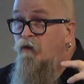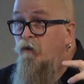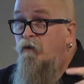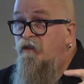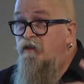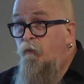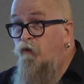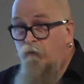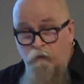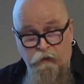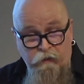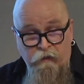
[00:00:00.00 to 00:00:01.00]
are going
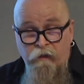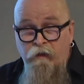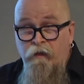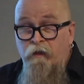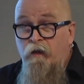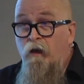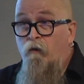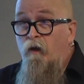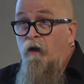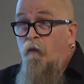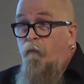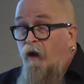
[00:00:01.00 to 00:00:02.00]
smoothly,
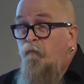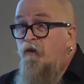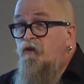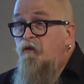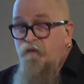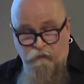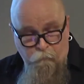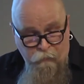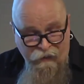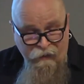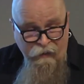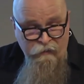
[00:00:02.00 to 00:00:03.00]
publishers in the
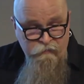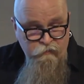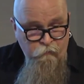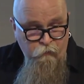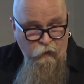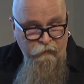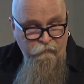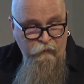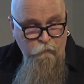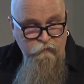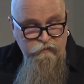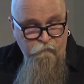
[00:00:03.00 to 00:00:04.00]
past thought
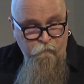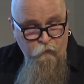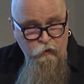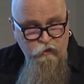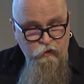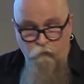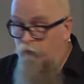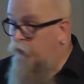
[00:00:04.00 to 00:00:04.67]
that it was a virtue